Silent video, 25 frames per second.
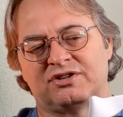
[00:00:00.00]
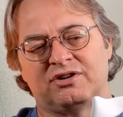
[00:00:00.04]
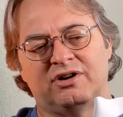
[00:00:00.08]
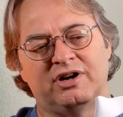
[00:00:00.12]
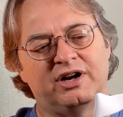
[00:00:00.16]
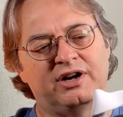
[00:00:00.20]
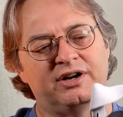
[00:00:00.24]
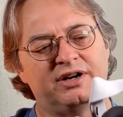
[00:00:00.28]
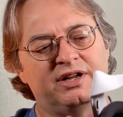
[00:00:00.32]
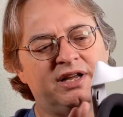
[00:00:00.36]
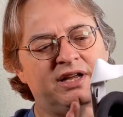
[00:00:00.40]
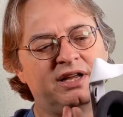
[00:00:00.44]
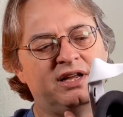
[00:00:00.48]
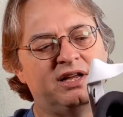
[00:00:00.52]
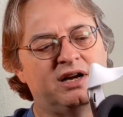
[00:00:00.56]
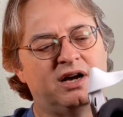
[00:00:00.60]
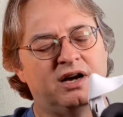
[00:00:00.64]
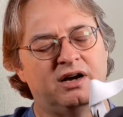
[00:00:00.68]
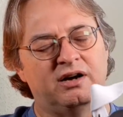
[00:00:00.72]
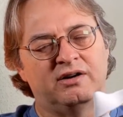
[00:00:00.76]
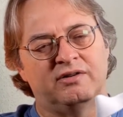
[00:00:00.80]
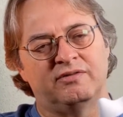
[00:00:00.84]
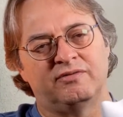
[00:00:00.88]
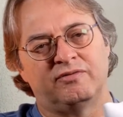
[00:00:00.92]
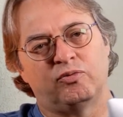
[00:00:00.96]
clarity
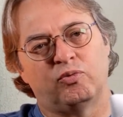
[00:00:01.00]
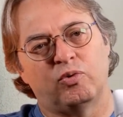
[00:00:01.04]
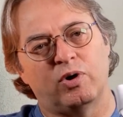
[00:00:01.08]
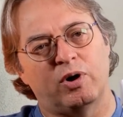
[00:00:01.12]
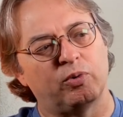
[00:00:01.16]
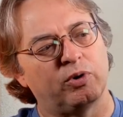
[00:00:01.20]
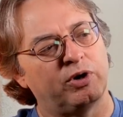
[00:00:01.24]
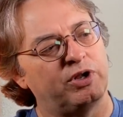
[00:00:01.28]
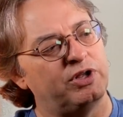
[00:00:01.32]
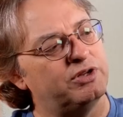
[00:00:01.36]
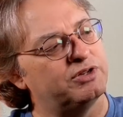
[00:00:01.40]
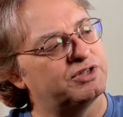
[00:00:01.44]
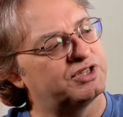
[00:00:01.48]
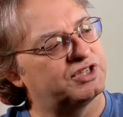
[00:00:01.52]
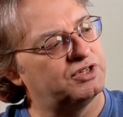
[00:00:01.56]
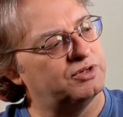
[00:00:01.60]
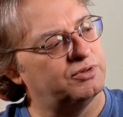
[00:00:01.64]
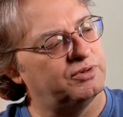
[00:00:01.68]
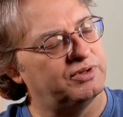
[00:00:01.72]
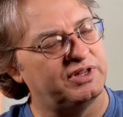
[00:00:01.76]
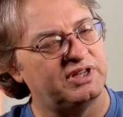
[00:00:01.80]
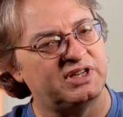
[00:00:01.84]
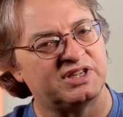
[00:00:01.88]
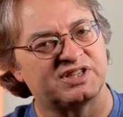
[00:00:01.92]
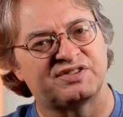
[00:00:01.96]
of what we're used
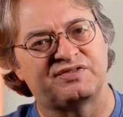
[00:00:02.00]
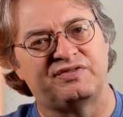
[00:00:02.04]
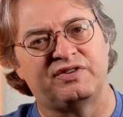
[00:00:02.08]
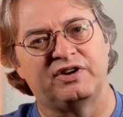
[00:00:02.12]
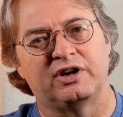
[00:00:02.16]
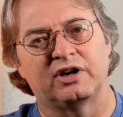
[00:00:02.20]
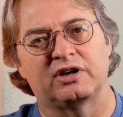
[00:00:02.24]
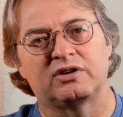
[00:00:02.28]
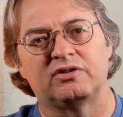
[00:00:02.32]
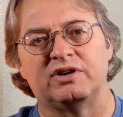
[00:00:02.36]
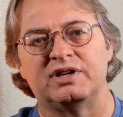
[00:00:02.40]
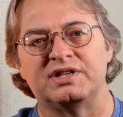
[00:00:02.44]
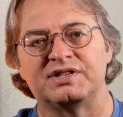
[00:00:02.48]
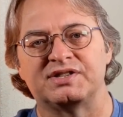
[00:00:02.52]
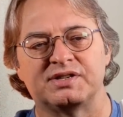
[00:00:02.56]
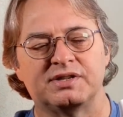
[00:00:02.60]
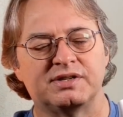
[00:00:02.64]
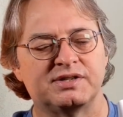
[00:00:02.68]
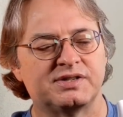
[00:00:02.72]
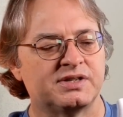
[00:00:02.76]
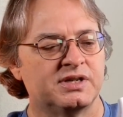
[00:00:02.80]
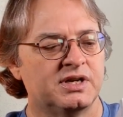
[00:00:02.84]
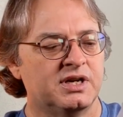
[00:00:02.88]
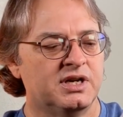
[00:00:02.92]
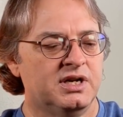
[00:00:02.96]
to in the aspheric
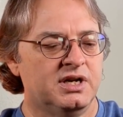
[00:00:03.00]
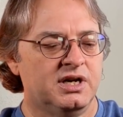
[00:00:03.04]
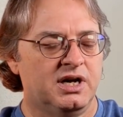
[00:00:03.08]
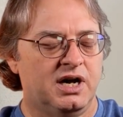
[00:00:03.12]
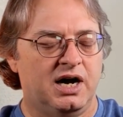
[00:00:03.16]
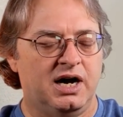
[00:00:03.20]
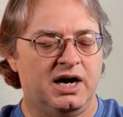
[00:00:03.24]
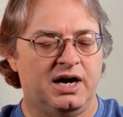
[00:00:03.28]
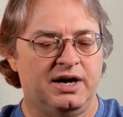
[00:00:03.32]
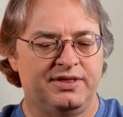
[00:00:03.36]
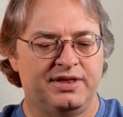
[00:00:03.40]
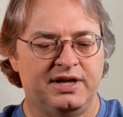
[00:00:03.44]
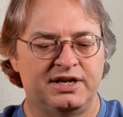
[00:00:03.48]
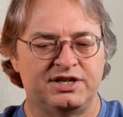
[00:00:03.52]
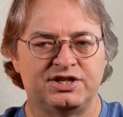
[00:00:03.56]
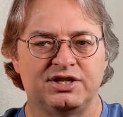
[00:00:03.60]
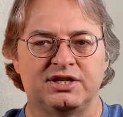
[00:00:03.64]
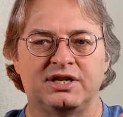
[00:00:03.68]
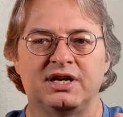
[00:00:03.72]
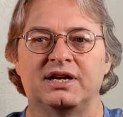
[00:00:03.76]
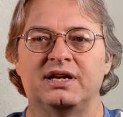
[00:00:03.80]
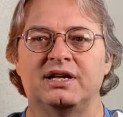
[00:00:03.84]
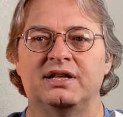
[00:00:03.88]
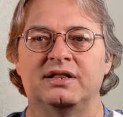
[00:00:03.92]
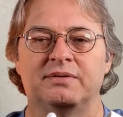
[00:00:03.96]
lenses that you
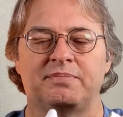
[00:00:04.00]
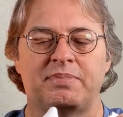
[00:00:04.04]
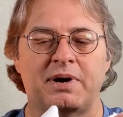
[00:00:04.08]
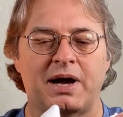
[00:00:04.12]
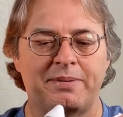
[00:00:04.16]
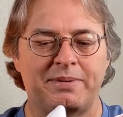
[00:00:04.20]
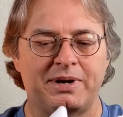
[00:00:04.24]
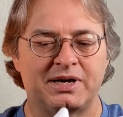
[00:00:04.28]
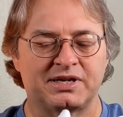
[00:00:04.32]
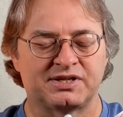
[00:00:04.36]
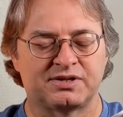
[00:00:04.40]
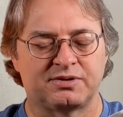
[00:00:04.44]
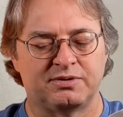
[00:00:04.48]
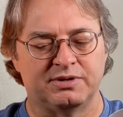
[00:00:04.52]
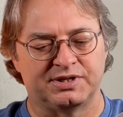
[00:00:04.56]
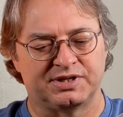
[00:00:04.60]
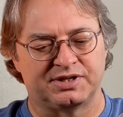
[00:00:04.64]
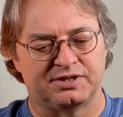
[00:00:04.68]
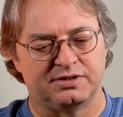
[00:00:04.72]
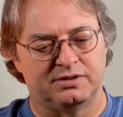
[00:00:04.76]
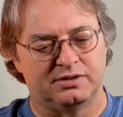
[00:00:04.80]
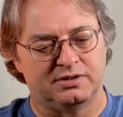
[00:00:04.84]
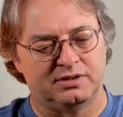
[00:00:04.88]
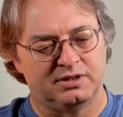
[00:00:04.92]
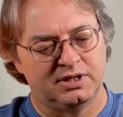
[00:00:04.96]
get in the Pimax
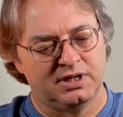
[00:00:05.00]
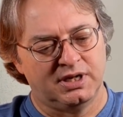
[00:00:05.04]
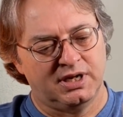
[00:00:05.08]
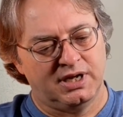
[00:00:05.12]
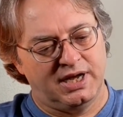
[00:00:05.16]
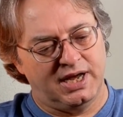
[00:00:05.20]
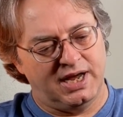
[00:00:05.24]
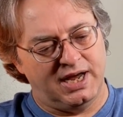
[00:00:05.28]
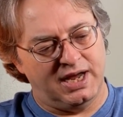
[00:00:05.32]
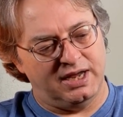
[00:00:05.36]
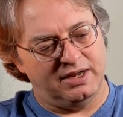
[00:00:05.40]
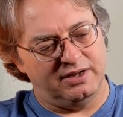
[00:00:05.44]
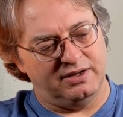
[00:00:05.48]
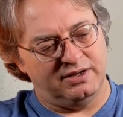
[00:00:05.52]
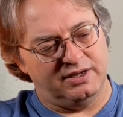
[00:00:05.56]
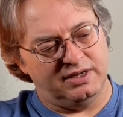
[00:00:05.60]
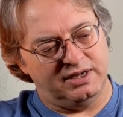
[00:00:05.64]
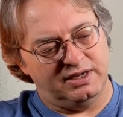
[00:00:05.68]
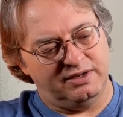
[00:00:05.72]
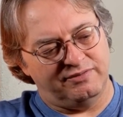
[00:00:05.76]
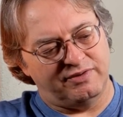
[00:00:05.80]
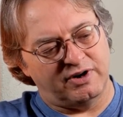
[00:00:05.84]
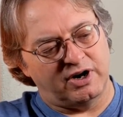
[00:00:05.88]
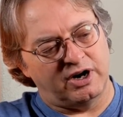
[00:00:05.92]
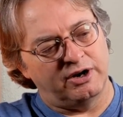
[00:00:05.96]
Crystal and
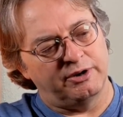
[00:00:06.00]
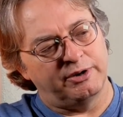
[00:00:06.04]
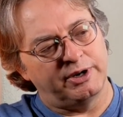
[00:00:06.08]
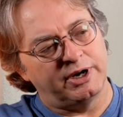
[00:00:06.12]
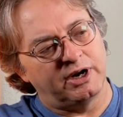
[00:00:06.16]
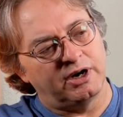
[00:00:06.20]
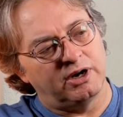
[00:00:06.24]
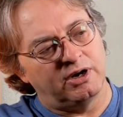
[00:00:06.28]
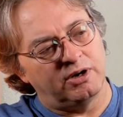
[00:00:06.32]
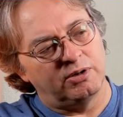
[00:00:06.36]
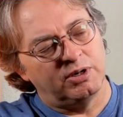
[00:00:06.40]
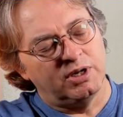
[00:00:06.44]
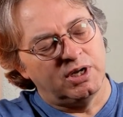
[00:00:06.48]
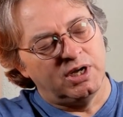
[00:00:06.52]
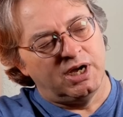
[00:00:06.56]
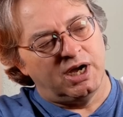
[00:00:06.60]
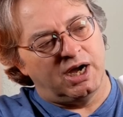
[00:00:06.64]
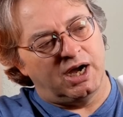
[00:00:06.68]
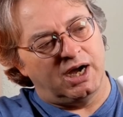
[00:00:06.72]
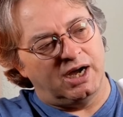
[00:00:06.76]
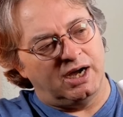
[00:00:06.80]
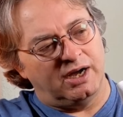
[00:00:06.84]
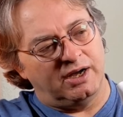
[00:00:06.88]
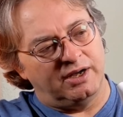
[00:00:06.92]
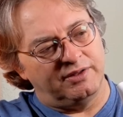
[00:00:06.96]
the Vario
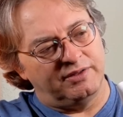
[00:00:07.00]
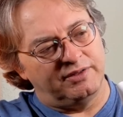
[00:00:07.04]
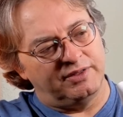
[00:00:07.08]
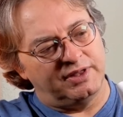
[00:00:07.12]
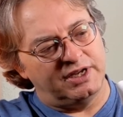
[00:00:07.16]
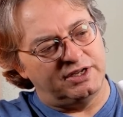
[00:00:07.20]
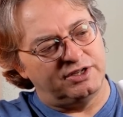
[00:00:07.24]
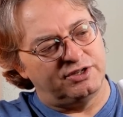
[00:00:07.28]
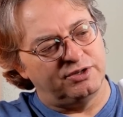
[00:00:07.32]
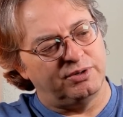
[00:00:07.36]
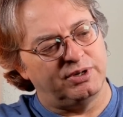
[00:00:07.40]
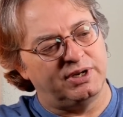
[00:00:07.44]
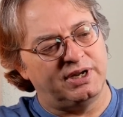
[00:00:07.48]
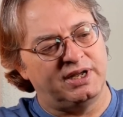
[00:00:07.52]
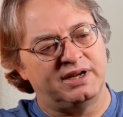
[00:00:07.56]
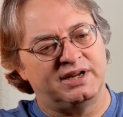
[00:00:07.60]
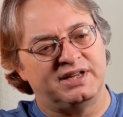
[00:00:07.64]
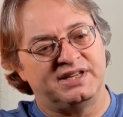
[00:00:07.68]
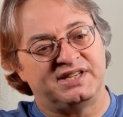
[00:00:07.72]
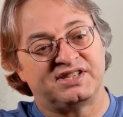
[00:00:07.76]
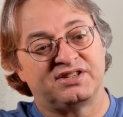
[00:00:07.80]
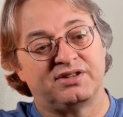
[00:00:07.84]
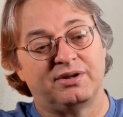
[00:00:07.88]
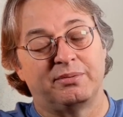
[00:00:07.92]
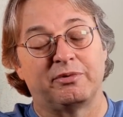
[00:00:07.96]
Aero. They do it in
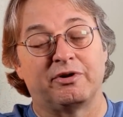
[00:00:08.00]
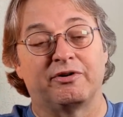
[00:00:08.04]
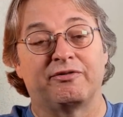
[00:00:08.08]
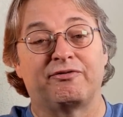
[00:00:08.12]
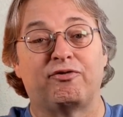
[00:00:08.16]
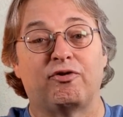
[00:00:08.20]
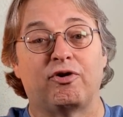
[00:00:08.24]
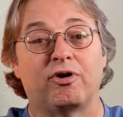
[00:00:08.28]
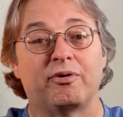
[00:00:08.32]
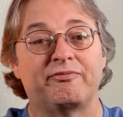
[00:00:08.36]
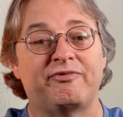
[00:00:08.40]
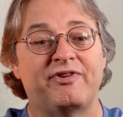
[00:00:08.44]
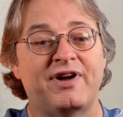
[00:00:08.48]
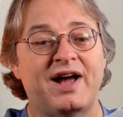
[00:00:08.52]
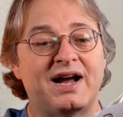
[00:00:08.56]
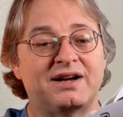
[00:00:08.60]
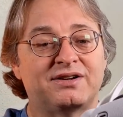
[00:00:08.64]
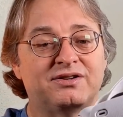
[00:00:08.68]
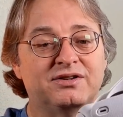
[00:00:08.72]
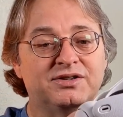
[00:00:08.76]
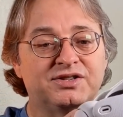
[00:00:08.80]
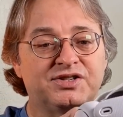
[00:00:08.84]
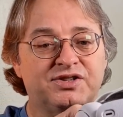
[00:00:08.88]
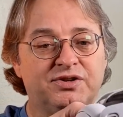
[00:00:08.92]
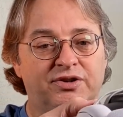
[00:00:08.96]
a slimmer form
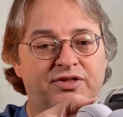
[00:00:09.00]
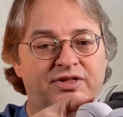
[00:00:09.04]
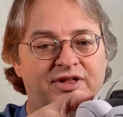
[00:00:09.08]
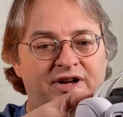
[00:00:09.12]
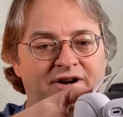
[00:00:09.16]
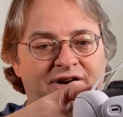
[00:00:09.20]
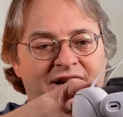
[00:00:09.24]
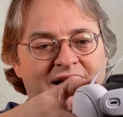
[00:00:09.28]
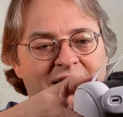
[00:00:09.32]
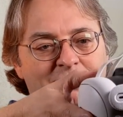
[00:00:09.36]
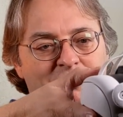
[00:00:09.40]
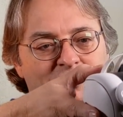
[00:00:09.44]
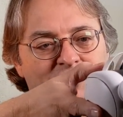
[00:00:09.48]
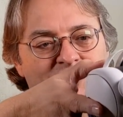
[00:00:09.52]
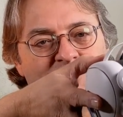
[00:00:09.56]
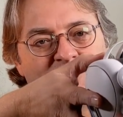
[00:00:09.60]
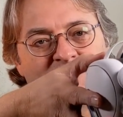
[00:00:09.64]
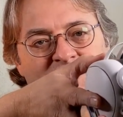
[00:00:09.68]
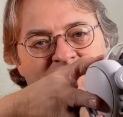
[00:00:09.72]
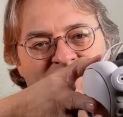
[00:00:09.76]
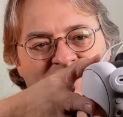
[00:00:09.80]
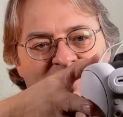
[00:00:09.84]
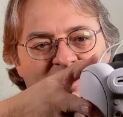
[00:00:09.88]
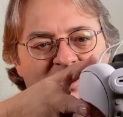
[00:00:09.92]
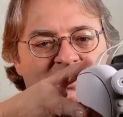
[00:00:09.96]
factor, so you
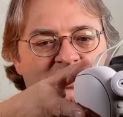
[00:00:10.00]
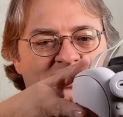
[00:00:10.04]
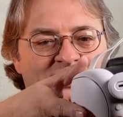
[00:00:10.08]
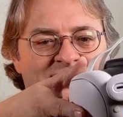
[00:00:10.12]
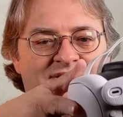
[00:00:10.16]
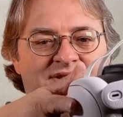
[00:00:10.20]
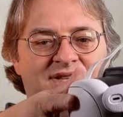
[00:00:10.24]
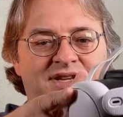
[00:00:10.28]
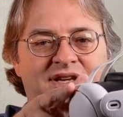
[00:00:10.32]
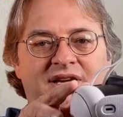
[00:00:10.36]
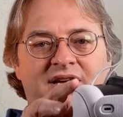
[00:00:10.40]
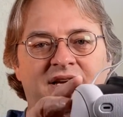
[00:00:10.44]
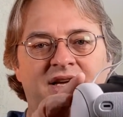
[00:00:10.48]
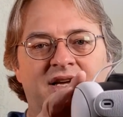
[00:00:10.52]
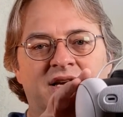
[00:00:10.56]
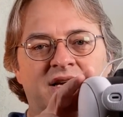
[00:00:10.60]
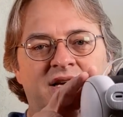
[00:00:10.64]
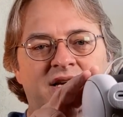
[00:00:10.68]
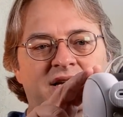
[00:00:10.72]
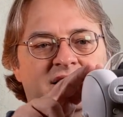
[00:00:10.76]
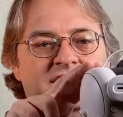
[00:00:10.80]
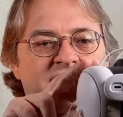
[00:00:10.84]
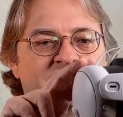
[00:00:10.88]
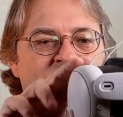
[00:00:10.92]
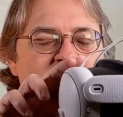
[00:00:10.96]
can see this thing
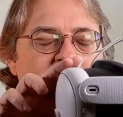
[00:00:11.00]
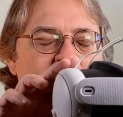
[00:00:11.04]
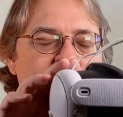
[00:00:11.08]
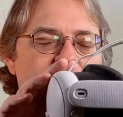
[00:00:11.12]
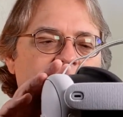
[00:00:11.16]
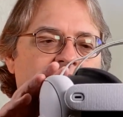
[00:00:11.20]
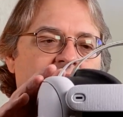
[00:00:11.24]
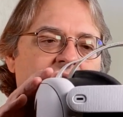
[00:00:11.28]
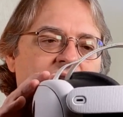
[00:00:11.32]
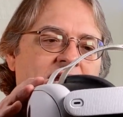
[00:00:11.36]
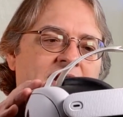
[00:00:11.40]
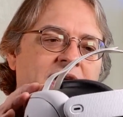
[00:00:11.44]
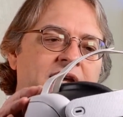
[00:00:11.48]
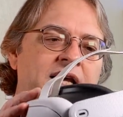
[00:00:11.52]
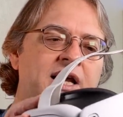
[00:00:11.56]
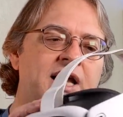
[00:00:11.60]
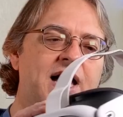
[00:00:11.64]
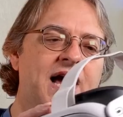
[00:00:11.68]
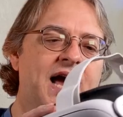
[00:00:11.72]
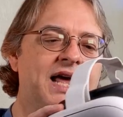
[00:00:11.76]
is so tiny.